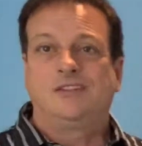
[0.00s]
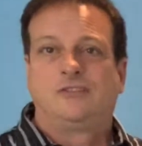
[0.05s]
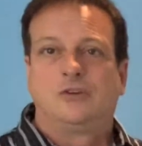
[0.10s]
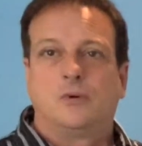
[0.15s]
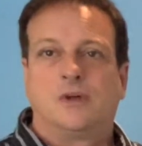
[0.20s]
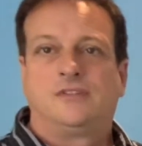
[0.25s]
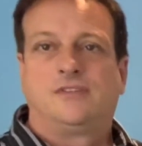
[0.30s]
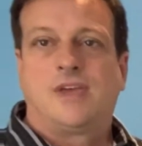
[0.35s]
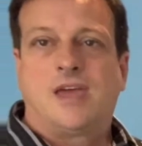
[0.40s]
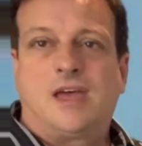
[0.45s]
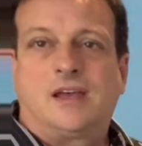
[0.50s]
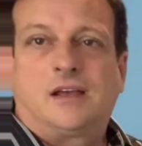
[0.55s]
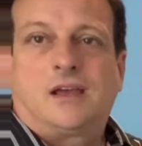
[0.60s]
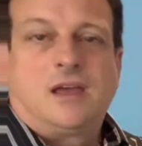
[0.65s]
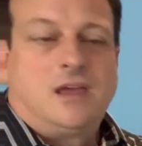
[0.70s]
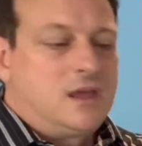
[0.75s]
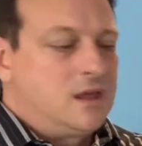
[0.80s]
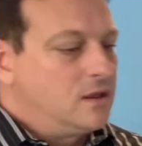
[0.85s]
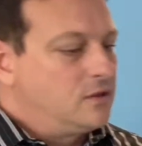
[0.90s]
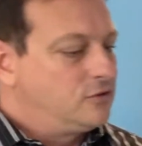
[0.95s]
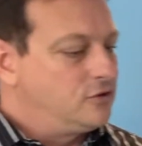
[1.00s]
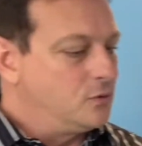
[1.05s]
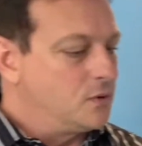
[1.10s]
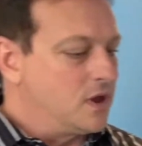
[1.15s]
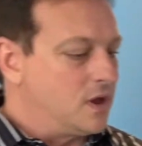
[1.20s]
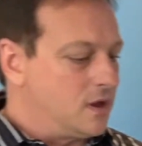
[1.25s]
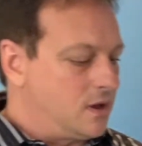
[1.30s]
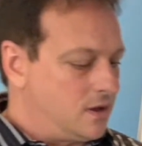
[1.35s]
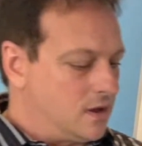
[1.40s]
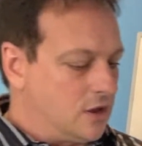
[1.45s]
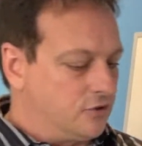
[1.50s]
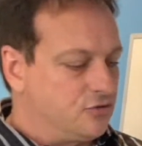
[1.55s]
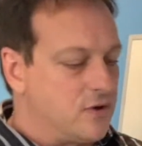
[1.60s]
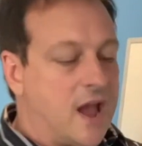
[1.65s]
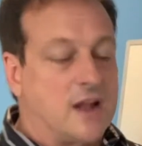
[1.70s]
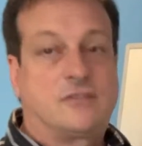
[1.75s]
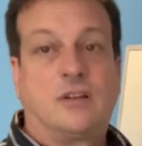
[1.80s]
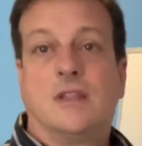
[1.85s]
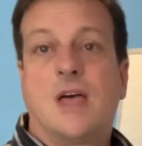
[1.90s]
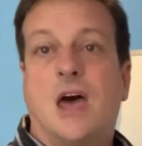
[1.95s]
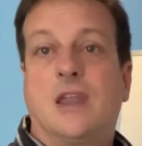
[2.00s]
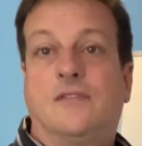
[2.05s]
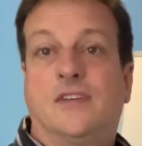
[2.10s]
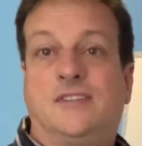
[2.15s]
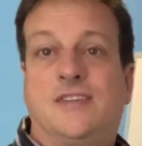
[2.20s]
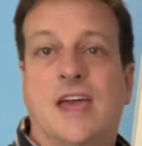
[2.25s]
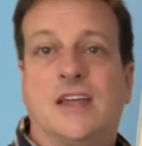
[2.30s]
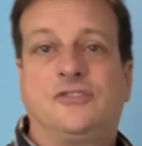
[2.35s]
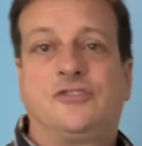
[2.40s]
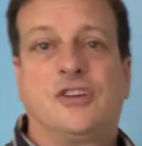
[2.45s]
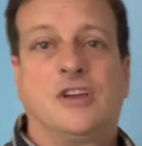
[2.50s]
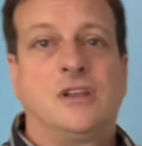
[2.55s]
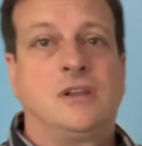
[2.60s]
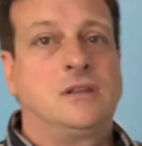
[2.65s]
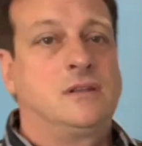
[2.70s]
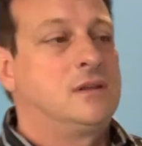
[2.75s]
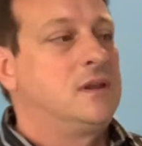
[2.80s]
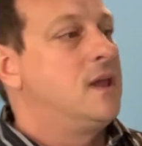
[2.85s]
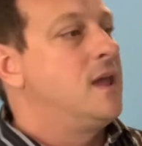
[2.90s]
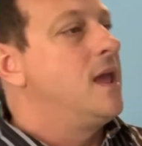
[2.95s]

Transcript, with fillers: to, to uh, attract a lot of attention